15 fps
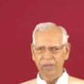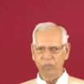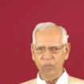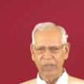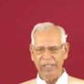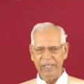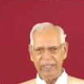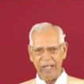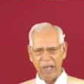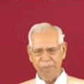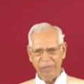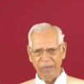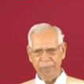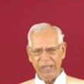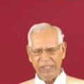Only a
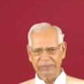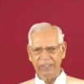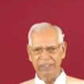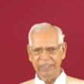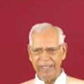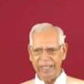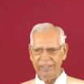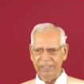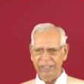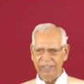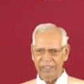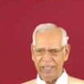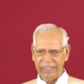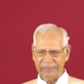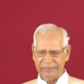humble person can
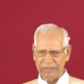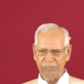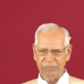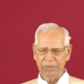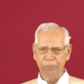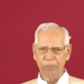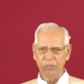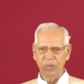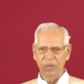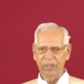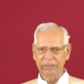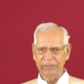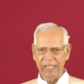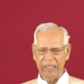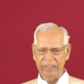accept the poor,
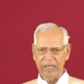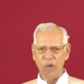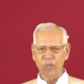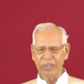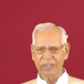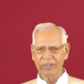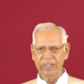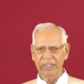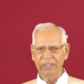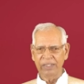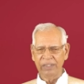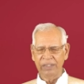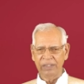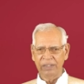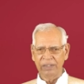the downtrodden,
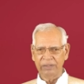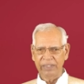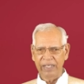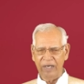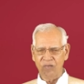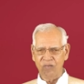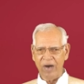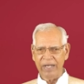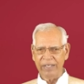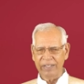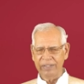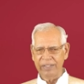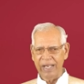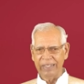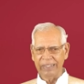the
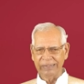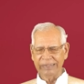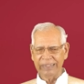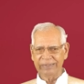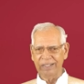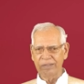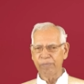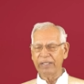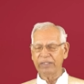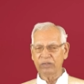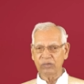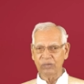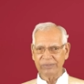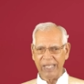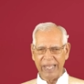unwanted, and rejected by the
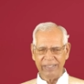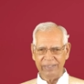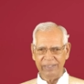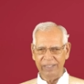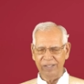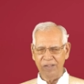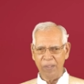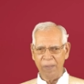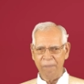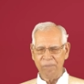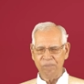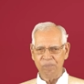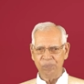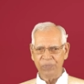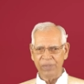society.
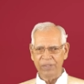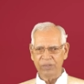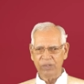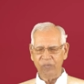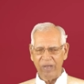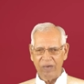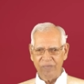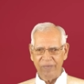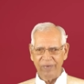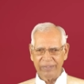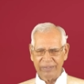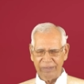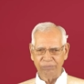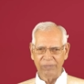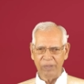So when we
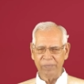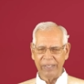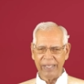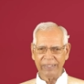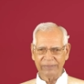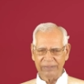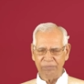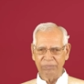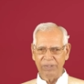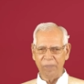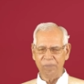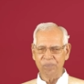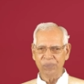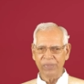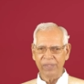welcome them and accept
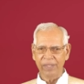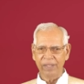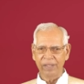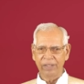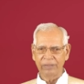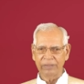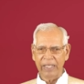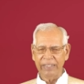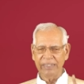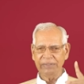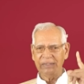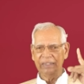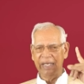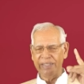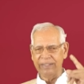them, that is
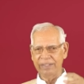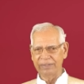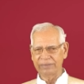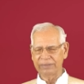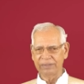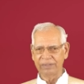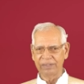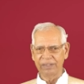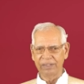greatness.